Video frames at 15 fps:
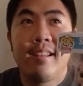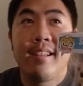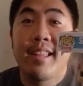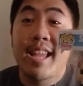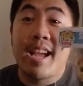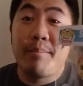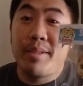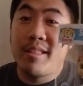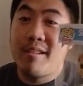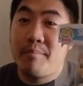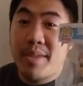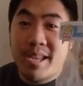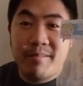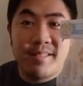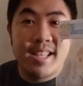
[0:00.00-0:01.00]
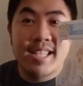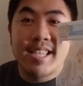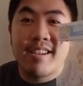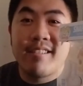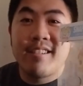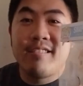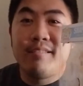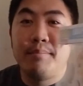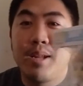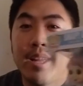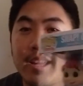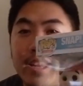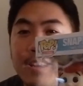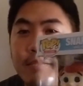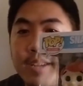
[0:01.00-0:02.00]
yeah, I mean, they're made with the cereal, but
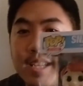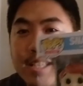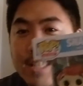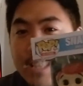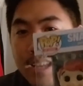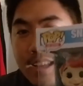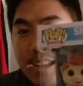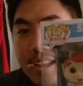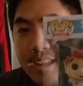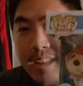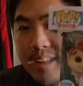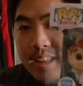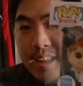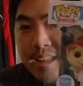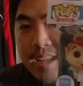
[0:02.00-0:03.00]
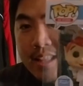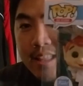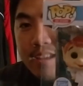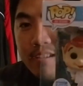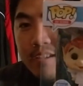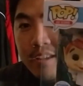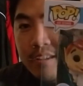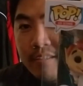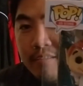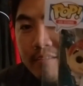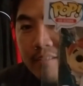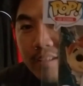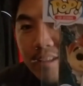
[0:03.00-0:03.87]
anyways, yeah, there you